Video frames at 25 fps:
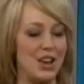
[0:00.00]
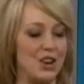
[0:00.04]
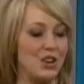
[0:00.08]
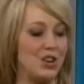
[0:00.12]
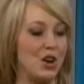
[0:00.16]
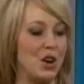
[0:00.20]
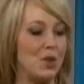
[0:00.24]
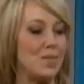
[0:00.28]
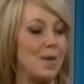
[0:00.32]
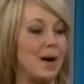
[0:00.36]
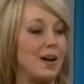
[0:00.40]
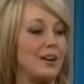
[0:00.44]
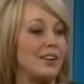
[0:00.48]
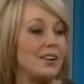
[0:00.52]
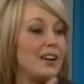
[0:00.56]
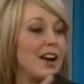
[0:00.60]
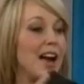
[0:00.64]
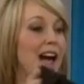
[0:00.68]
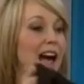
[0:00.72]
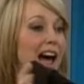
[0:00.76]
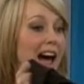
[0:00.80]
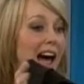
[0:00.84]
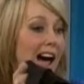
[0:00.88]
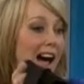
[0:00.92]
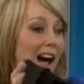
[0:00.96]
No matter
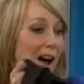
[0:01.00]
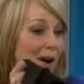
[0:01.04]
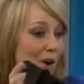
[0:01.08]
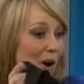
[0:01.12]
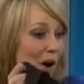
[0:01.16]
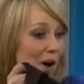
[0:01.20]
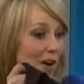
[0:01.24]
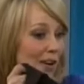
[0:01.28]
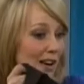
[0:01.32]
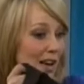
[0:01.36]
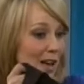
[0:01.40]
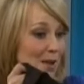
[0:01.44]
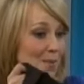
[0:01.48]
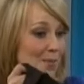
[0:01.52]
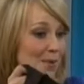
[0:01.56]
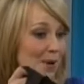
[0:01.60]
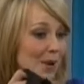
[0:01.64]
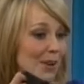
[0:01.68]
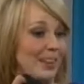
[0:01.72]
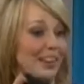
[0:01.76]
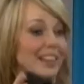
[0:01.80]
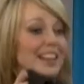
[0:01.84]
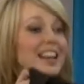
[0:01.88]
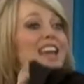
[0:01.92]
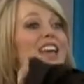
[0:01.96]
how hard I
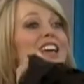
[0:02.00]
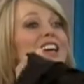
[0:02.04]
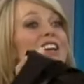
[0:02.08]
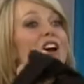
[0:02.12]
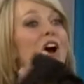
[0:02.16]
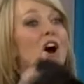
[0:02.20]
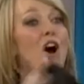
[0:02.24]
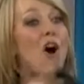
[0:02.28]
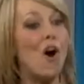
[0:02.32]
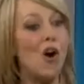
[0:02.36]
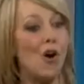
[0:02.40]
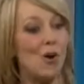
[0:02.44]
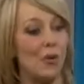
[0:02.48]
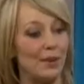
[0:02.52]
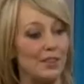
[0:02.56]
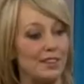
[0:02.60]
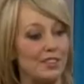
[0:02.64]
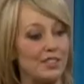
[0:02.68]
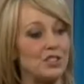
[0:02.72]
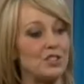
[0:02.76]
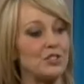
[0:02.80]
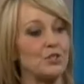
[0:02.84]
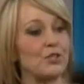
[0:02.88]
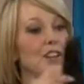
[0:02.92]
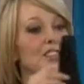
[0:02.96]
pull it, it always
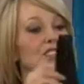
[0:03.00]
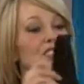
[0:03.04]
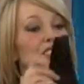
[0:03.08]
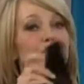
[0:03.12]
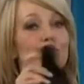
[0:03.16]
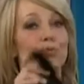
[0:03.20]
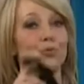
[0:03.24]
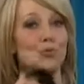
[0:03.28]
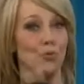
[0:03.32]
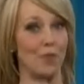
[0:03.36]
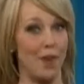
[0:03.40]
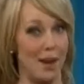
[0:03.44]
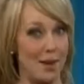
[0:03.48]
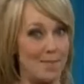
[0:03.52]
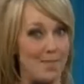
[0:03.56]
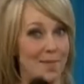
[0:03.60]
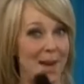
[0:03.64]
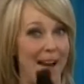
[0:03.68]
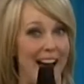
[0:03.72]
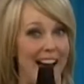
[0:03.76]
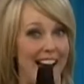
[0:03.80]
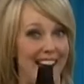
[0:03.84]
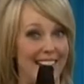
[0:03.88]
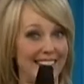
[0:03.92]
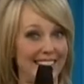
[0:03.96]
stretches right
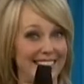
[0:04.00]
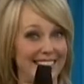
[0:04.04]
back.